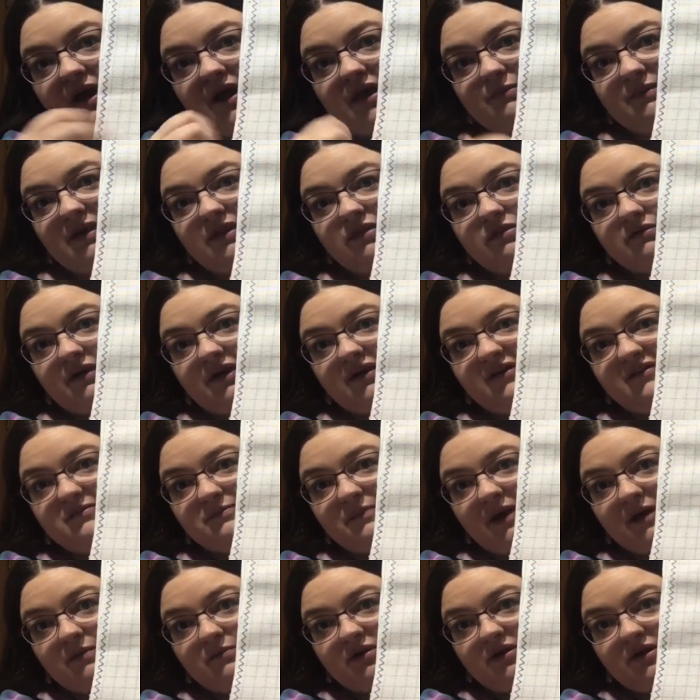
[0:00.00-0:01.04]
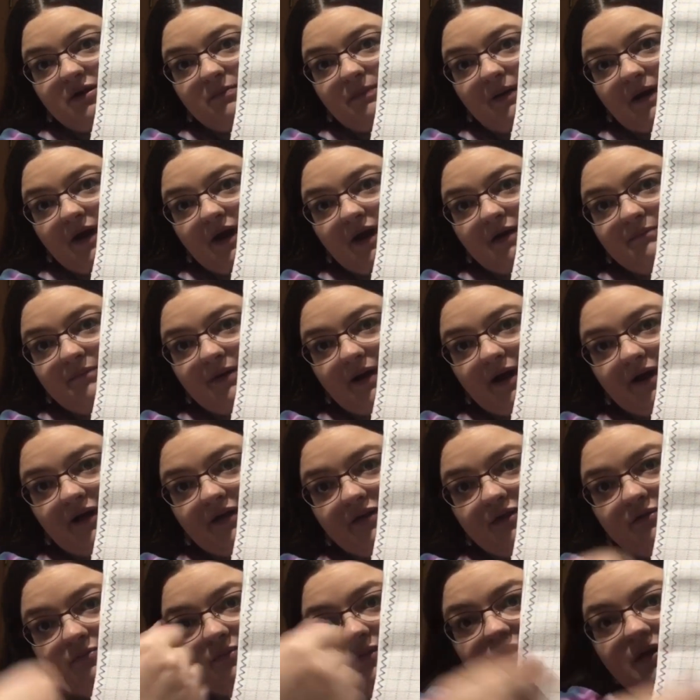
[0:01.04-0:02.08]
my threads, but I'm parking
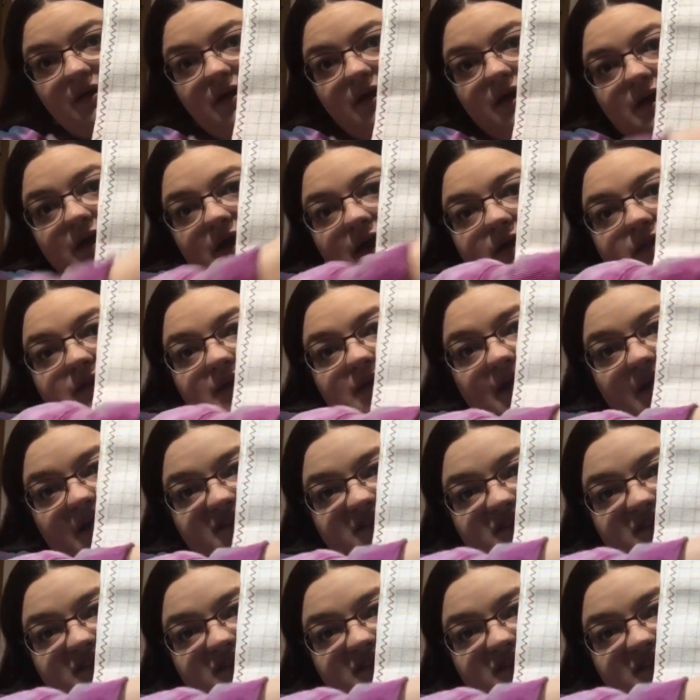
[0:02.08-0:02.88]
them in the next